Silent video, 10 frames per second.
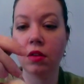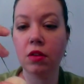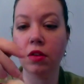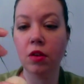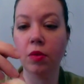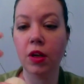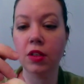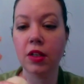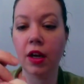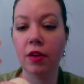You don't want
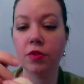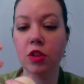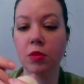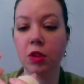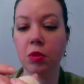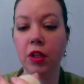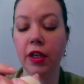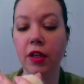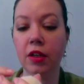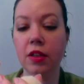it to have too much play
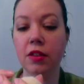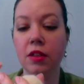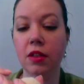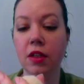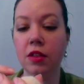in it because then